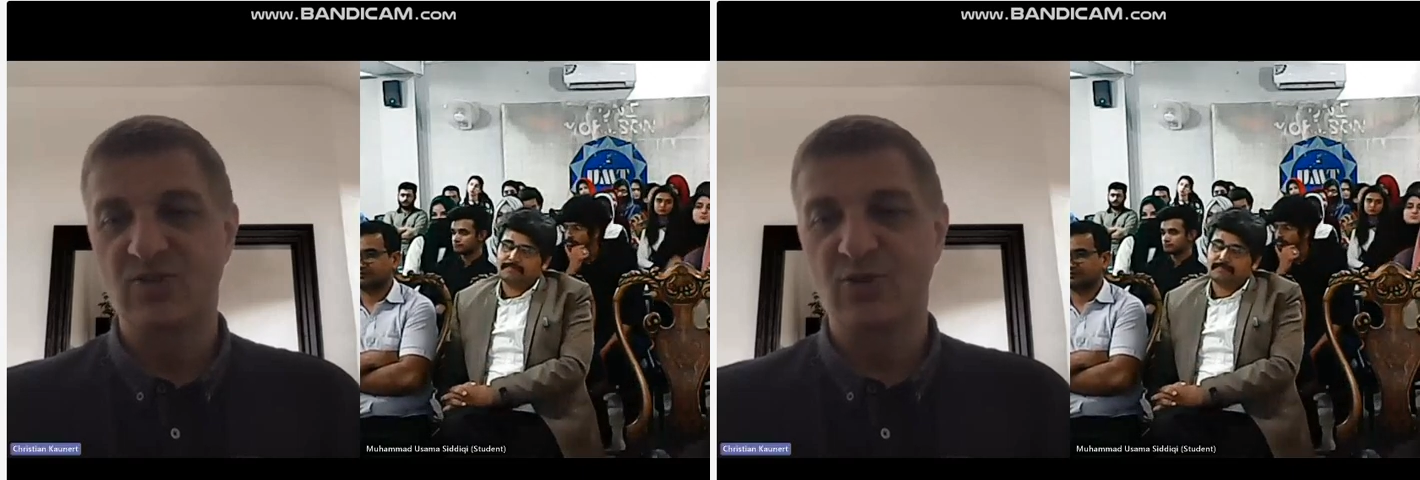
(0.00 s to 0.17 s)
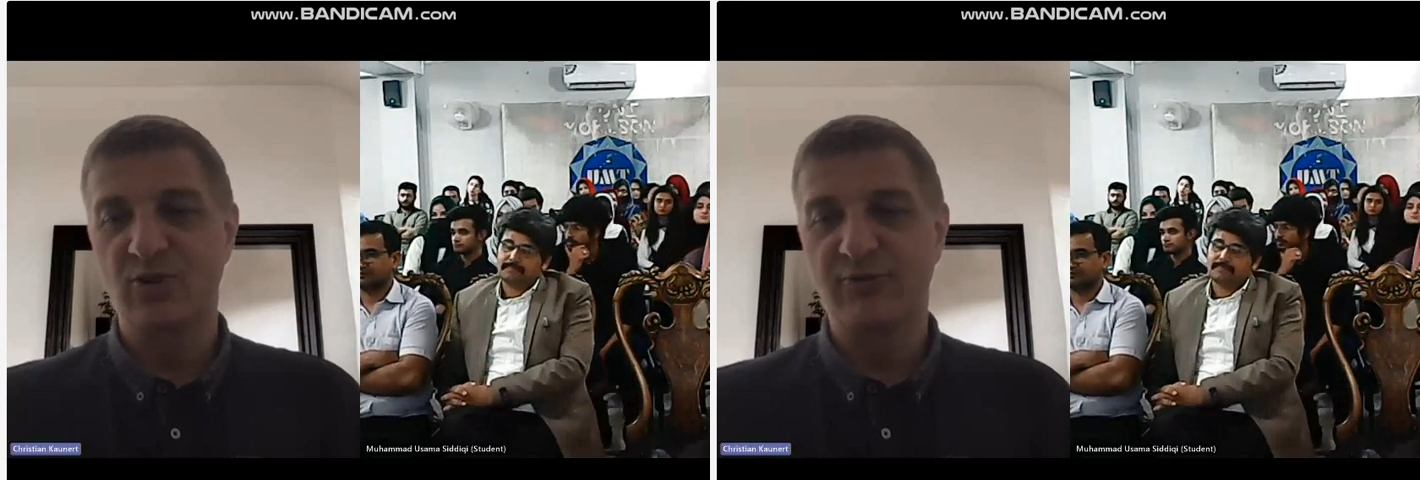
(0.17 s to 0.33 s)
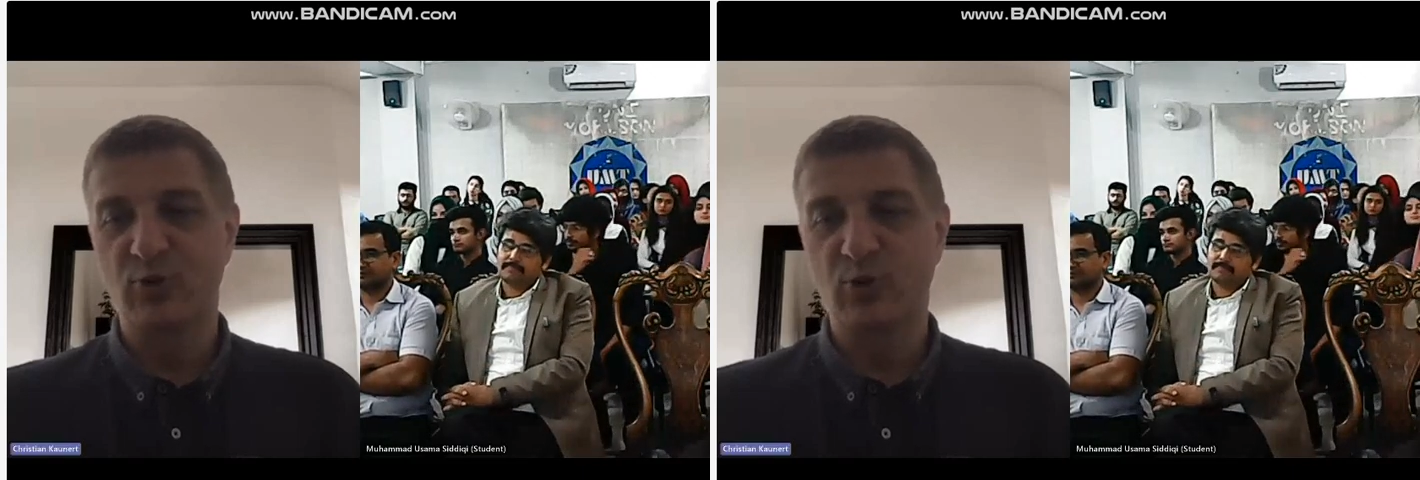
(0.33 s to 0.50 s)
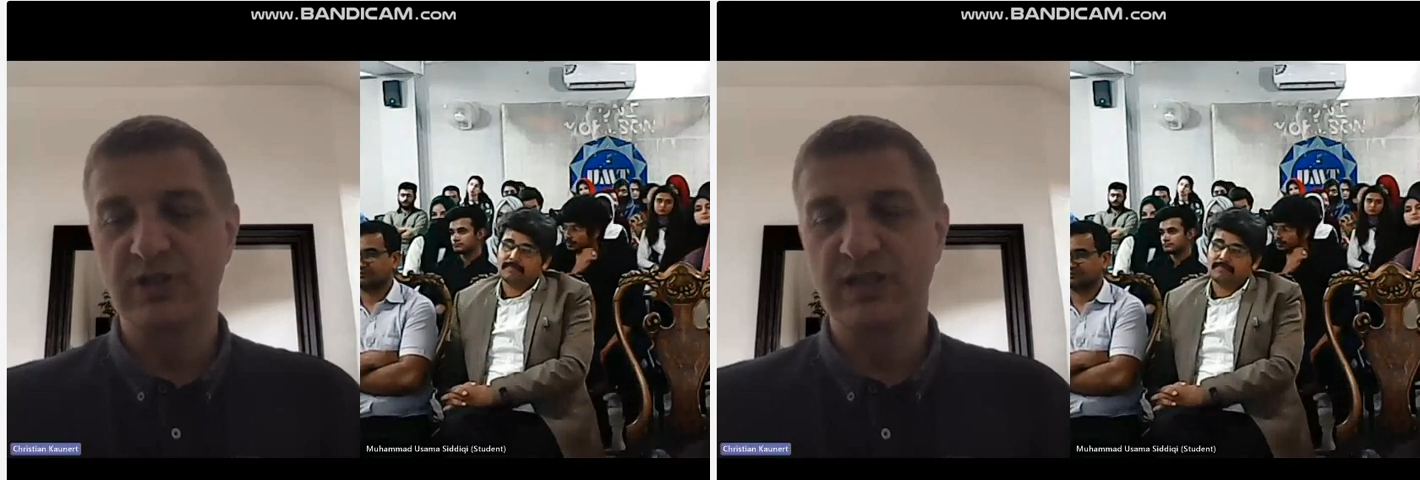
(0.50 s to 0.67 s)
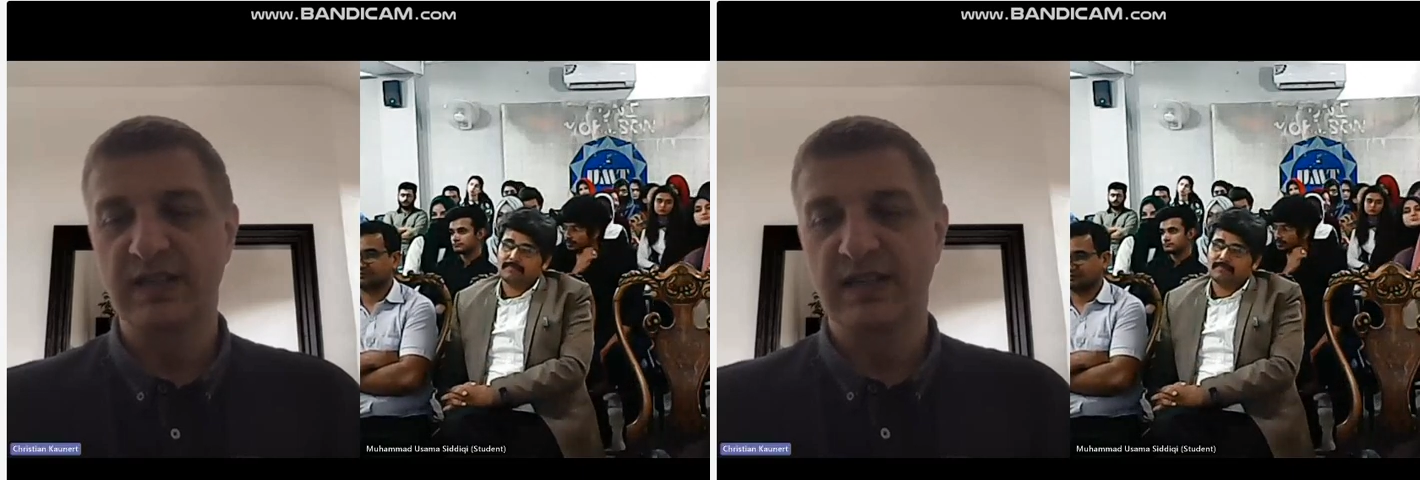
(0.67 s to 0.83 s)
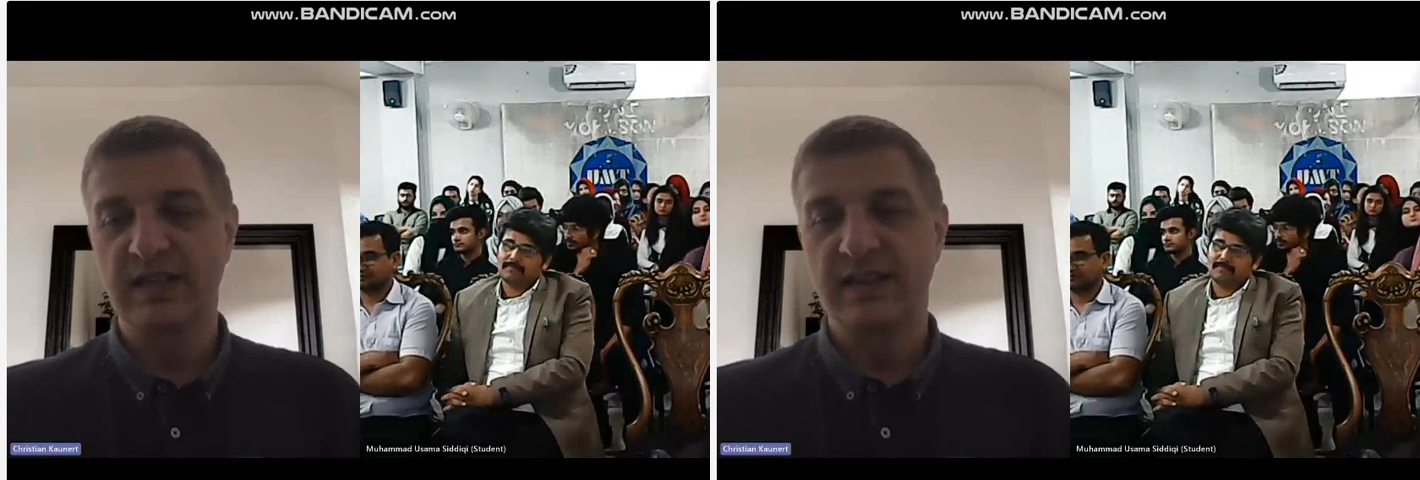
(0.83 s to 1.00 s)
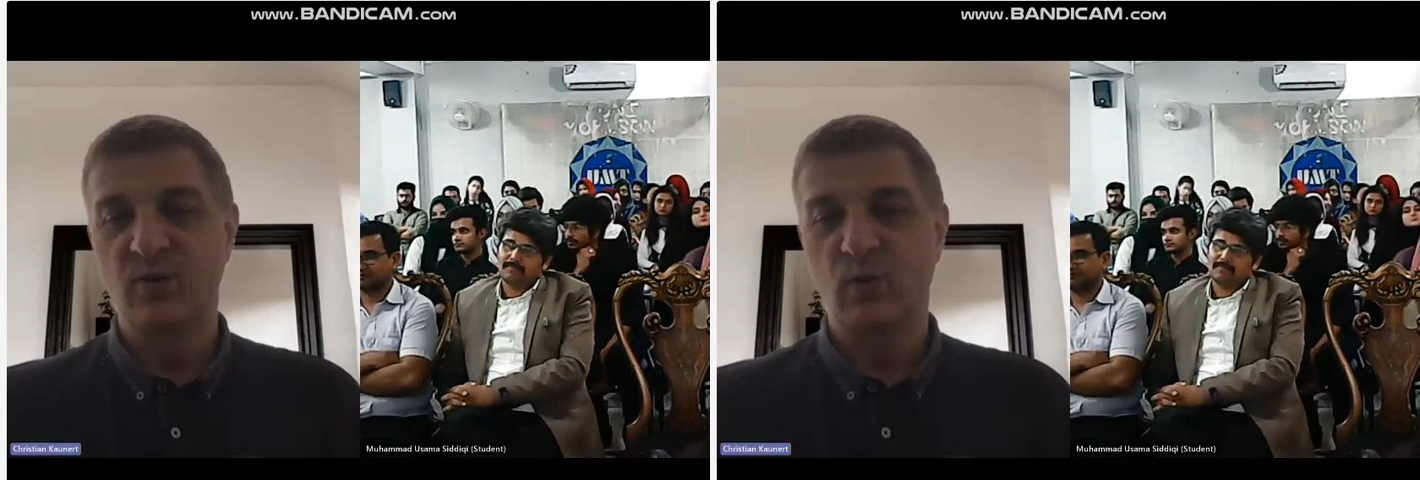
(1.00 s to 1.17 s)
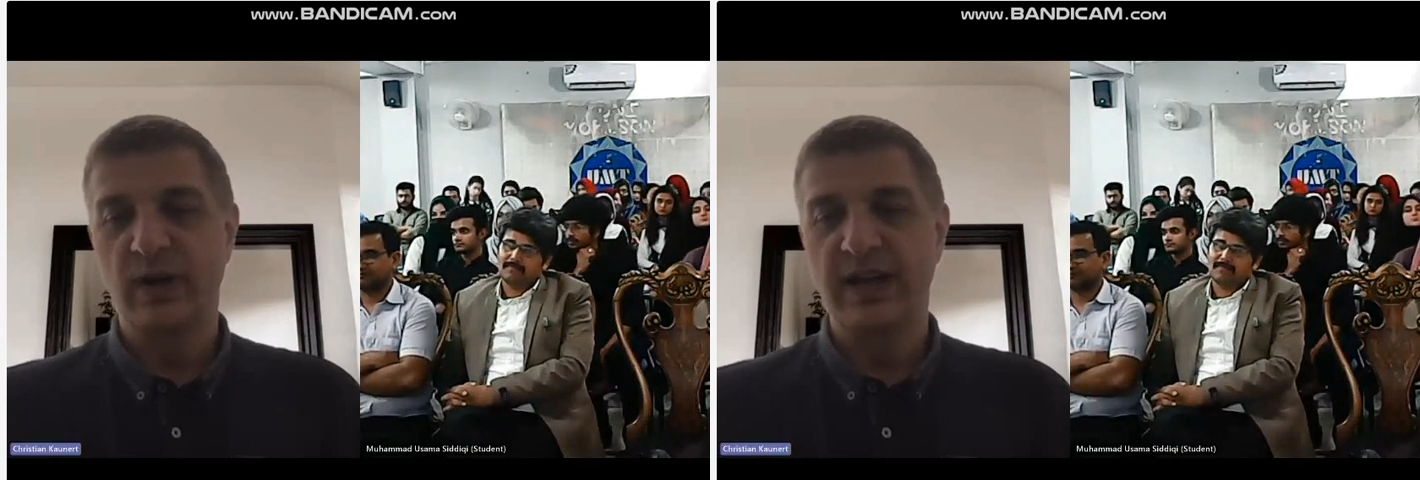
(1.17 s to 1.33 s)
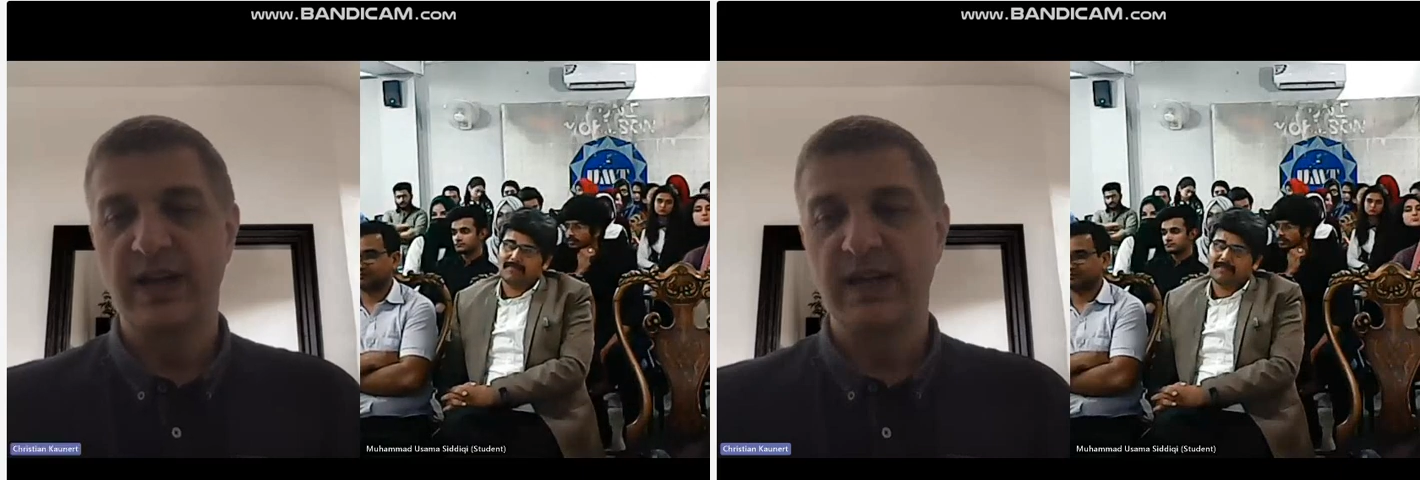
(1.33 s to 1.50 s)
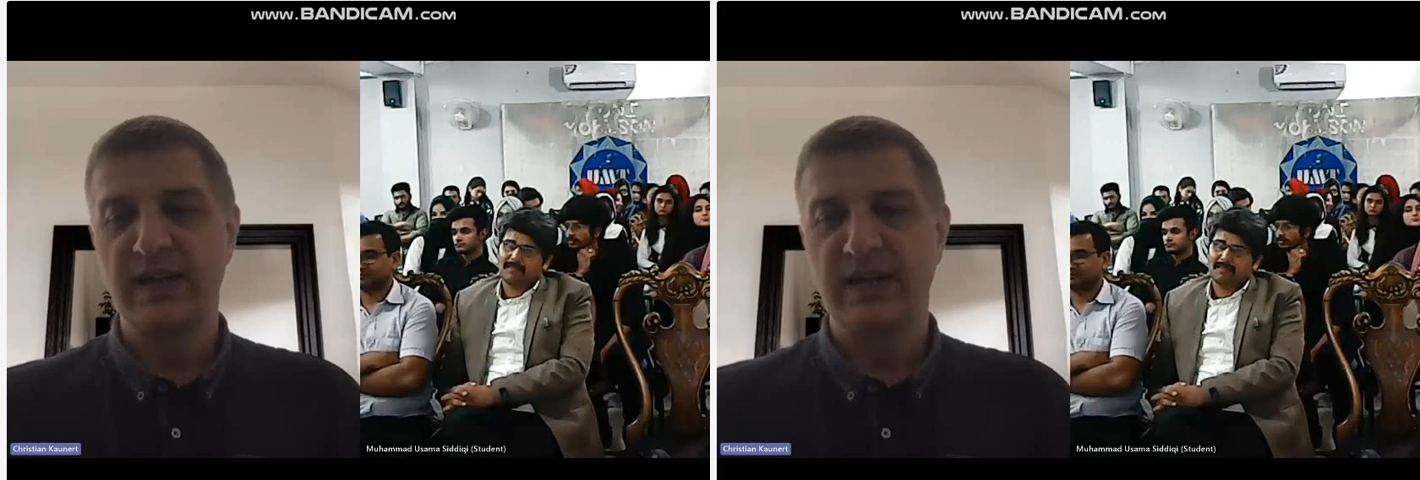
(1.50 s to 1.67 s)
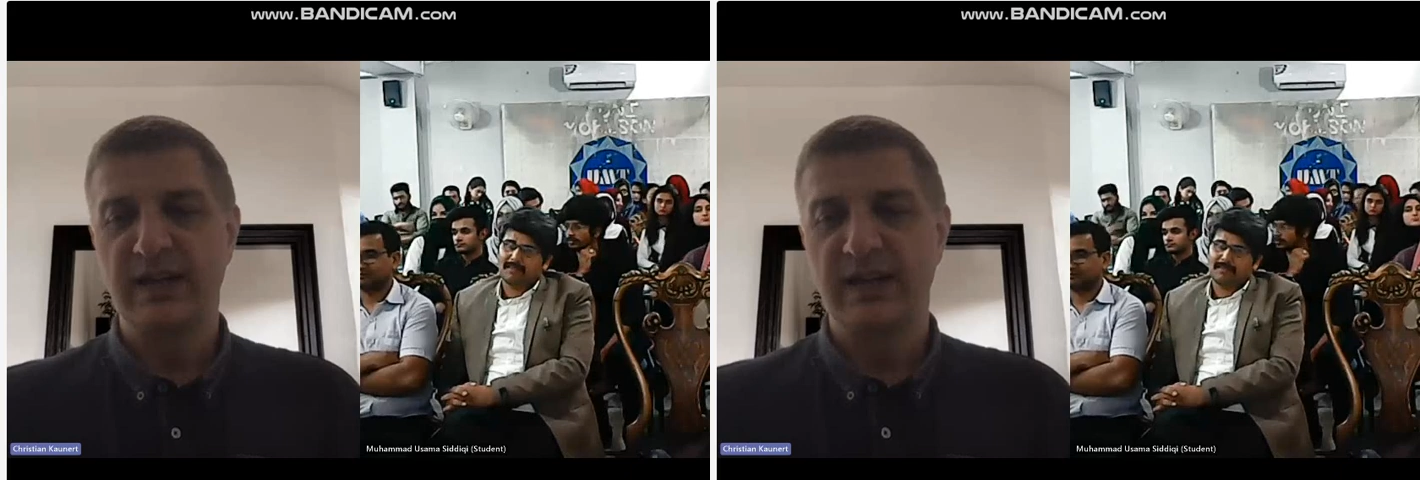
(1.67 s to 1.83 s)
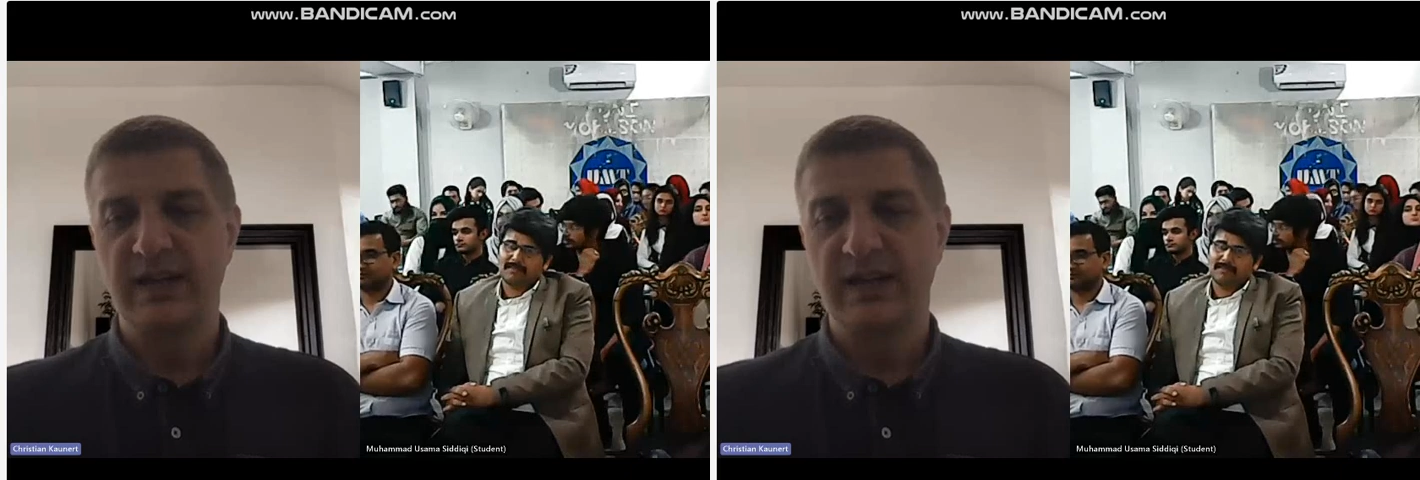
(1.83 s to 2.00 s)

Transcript: So, of course, the way